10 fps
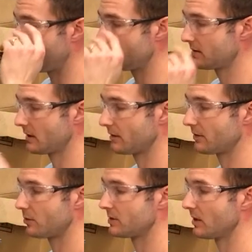This thing
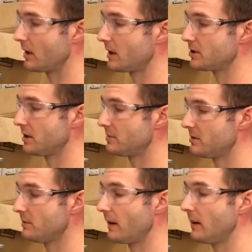throws a lot of
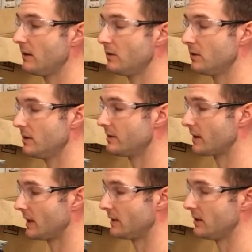chips. You may even
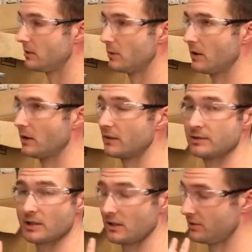decide that you want a
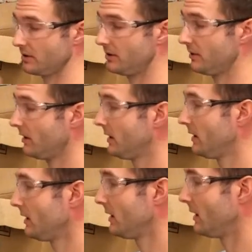shield.
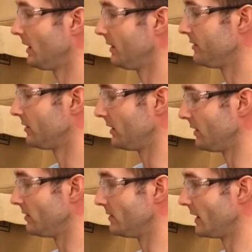Certainly
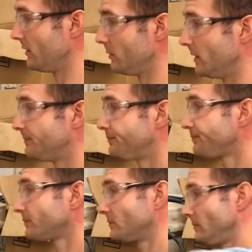you can use that as well.
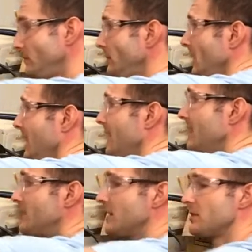And
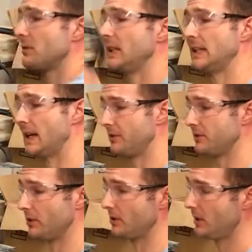these things are really loud,
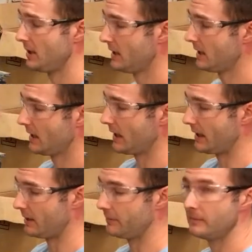so
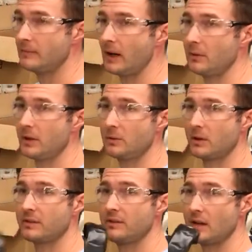I really
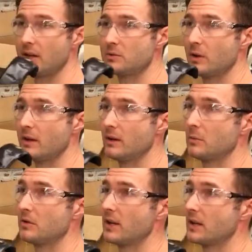want to see you guys wear ear
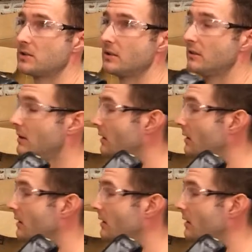protection